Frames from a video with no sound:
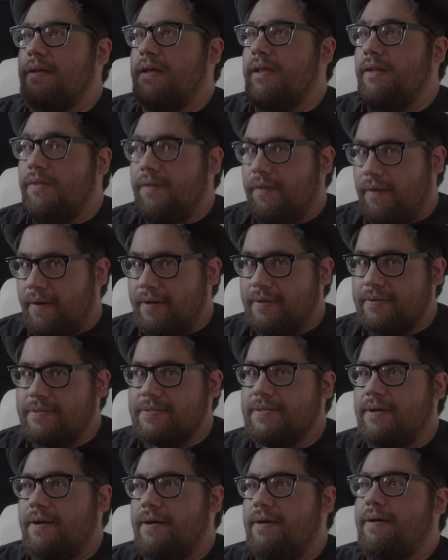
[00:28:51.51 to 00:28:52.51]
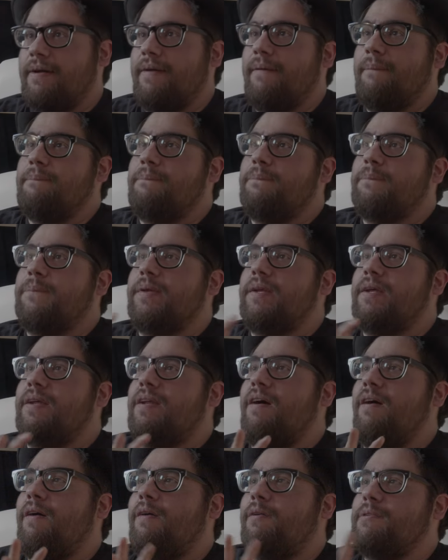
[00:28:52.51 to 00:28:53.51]
a long song, but
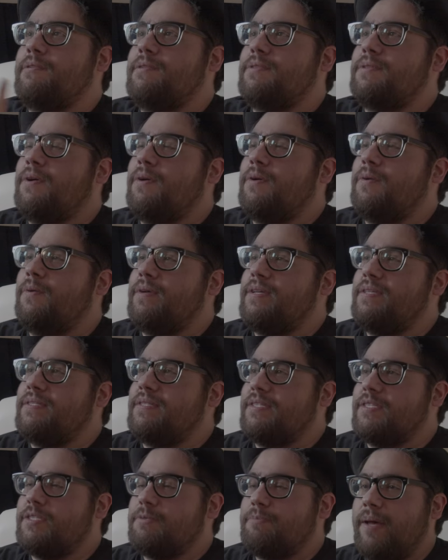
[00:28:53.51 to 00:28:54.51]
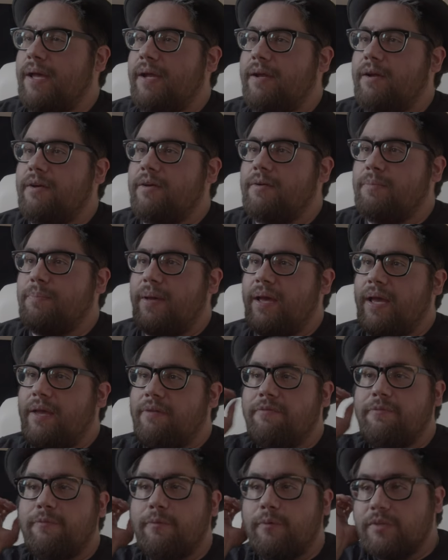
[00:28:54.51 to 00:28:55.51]
it also is inspired
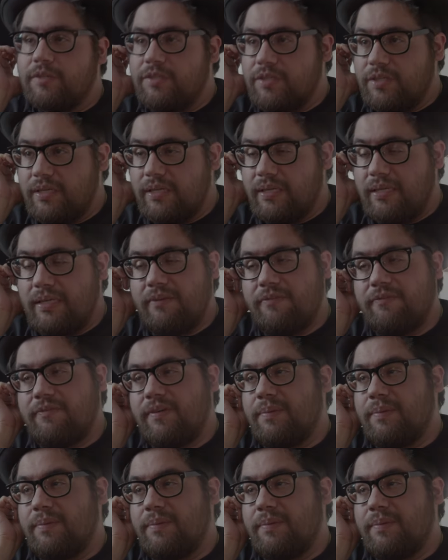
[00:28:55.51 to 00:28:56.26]
by Fulci,